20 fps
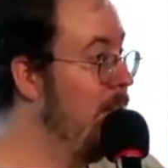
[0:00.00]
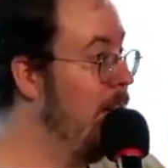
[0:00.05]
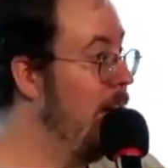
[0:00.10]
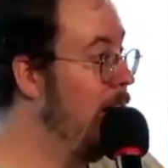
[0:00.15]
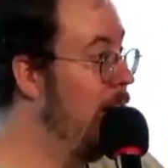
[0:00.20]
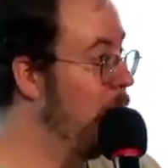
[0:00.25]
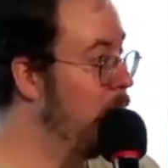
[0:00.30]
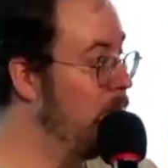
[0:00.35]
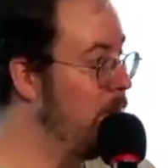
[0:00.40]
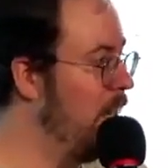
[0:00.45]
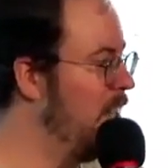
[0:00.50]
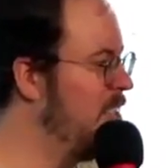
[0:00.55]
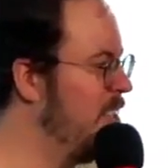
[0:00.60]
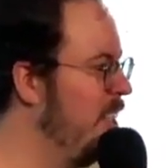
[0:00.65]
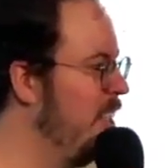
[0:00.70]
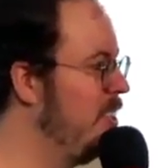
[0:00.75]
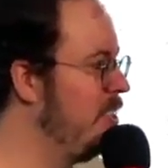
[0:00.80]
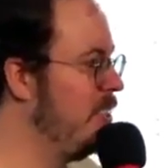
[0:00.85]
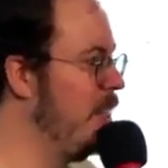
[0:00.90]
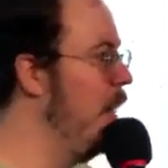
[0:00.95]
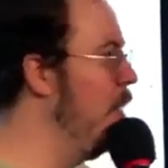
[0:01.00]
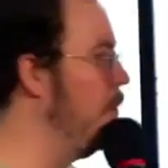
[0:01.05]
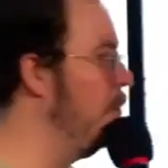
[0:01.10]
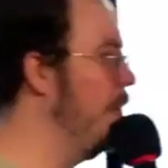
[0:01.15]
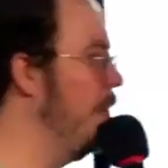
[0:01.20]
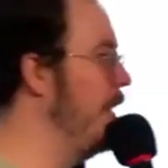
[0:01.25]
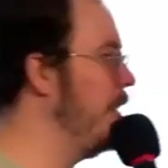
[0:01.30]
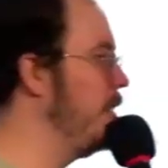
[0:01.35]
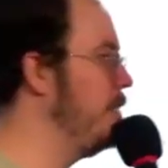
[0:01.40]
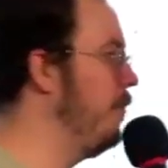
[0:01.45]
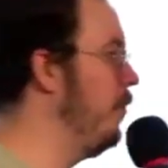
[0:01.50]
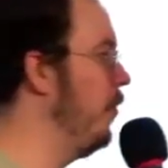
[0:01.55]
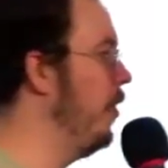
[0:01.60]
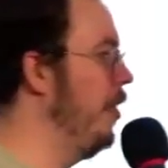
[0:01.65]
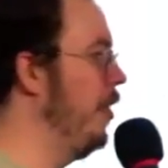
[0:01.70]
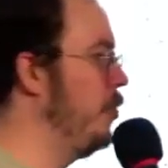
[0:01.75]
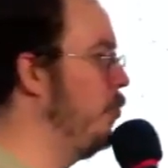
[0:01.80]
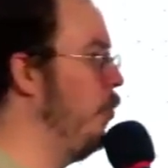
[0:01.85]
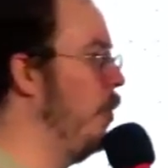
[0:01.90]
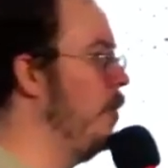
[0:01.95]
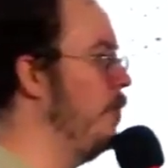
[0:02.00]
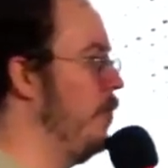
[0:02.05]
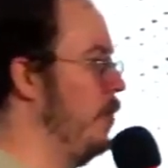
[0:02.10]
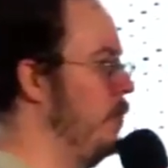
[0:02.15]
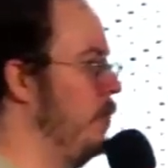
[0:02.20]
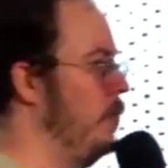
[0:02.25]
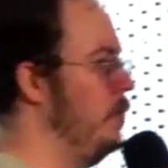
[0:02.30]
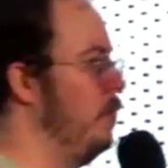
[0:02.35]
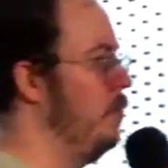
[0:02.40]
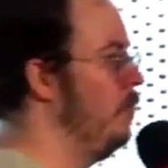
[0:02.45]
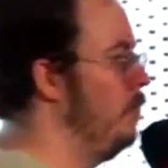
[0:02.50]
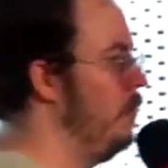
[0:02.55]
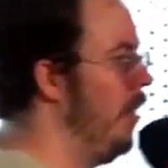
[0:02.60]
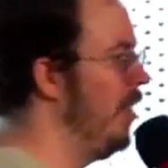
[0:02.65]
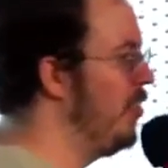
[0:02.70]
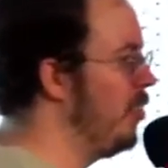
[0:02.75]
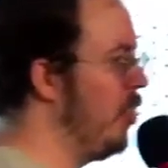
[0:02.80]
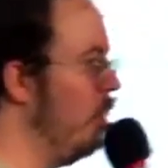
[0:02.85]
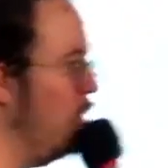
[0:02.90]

um, because it is complex for each one of you. It's going